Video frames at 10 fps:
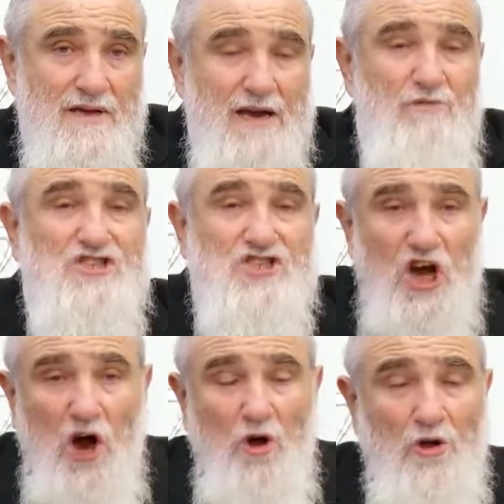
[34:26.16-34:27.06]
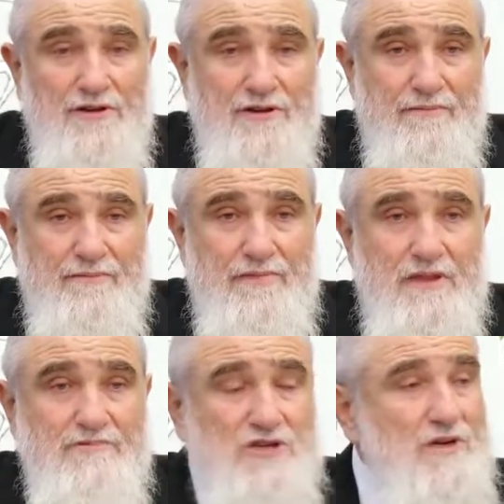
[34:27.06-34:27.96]
it was told,
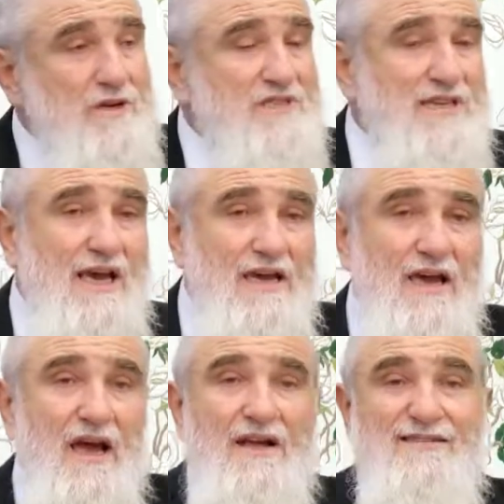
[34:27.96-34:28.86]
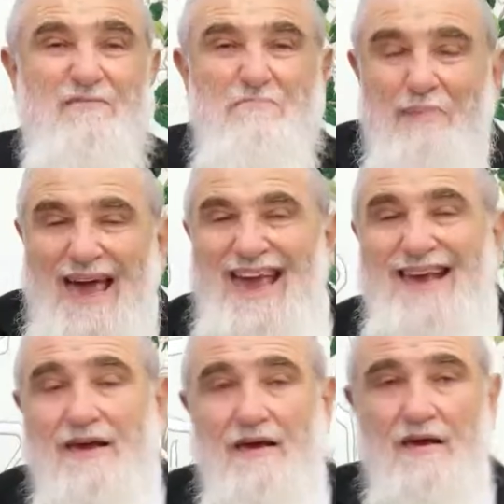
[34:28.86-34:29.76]
the Psukim say, to
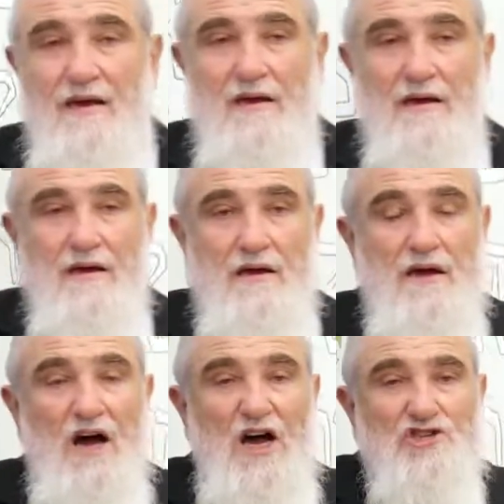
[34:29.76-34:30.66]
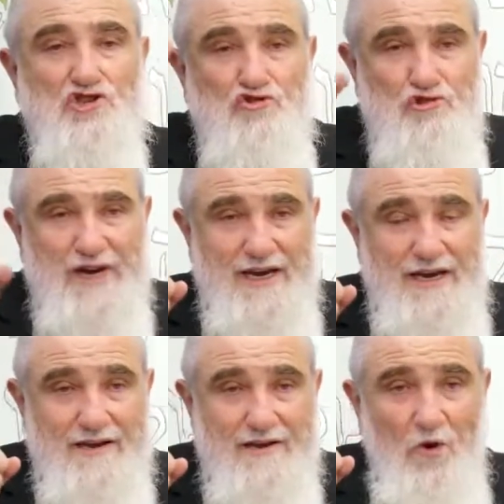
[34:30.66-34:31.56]
make a
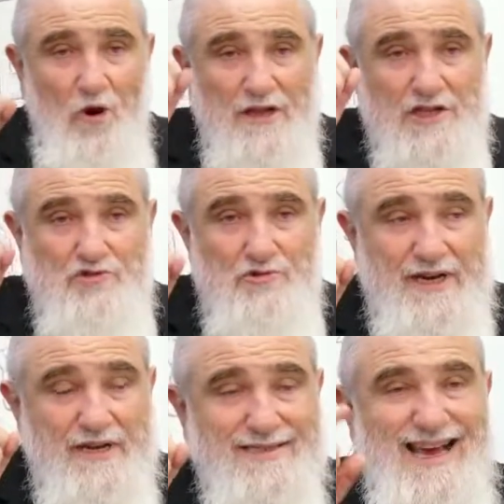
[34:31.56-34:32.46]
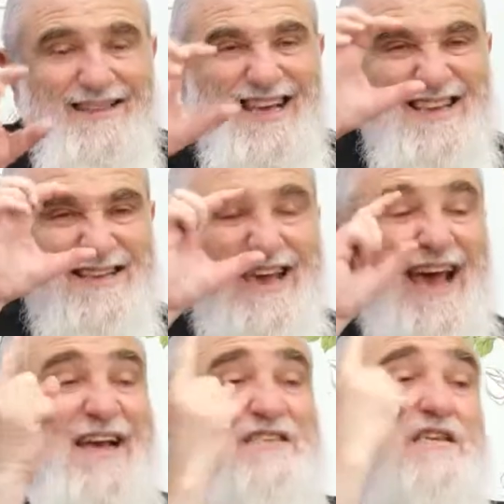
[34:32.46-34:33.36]
tree, all the trees, that the
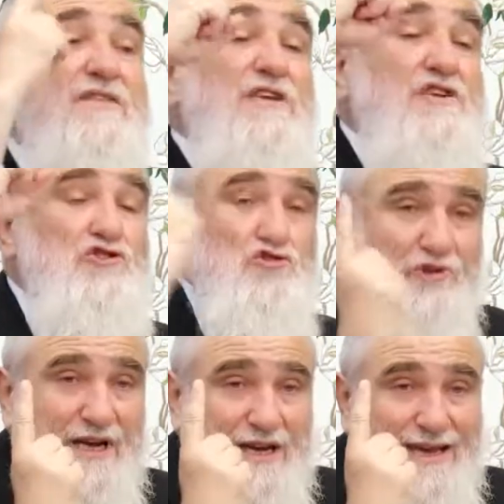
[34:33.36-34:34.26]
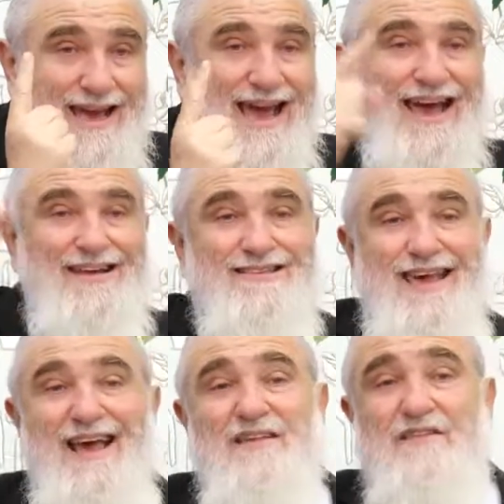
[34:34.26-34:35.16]
taste of the tree and the
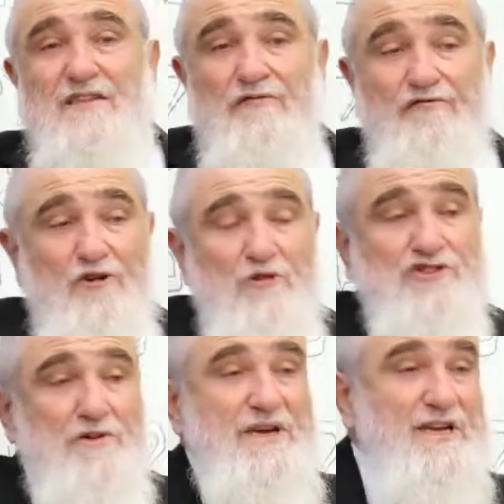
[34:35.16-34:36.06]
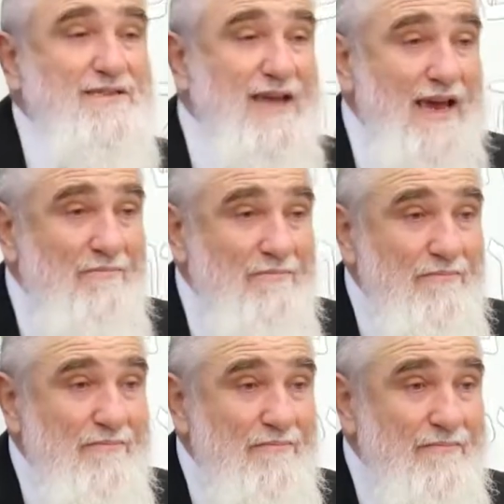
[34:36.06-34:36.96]
taste of the fruit should be the same.
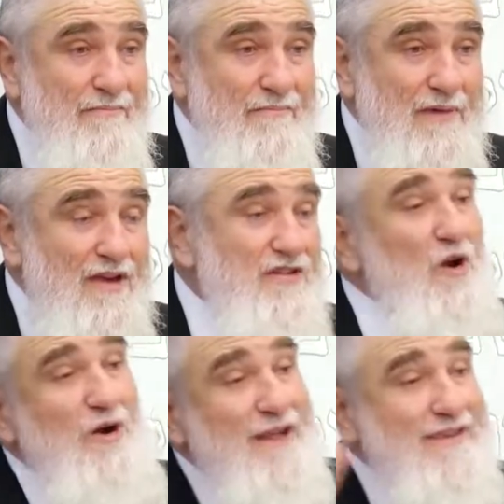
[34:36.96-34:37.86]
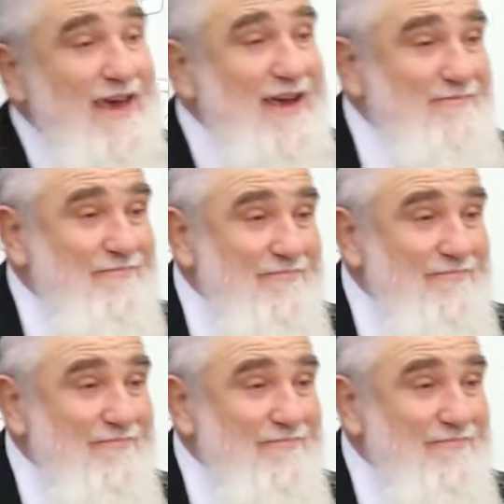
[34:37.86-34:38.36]
So you know what it did?